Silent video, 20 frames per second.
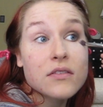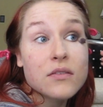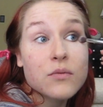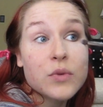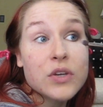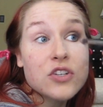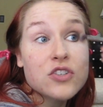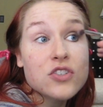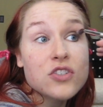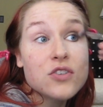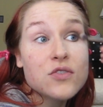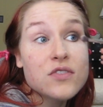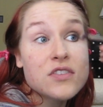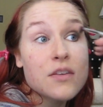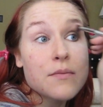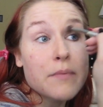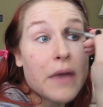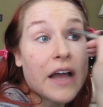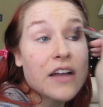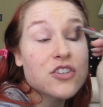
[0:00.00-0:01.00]
We just use
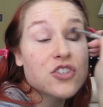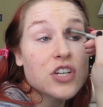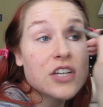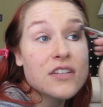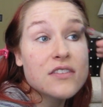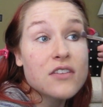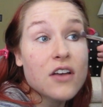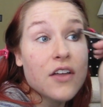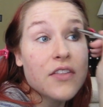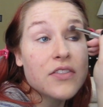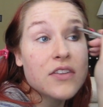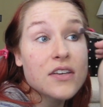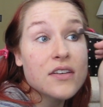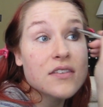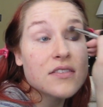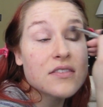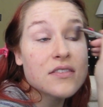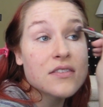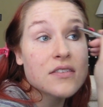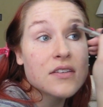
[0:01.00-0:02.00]
the matte shades on
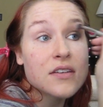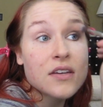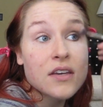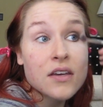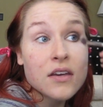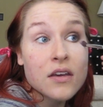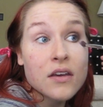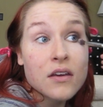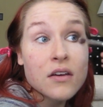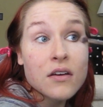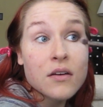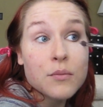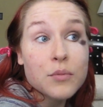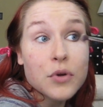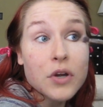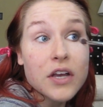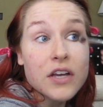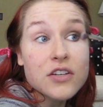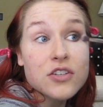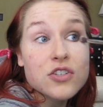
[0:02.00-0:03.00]
this
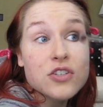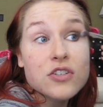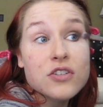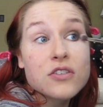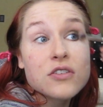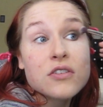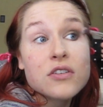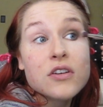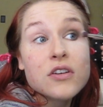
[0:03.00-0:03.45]
brush,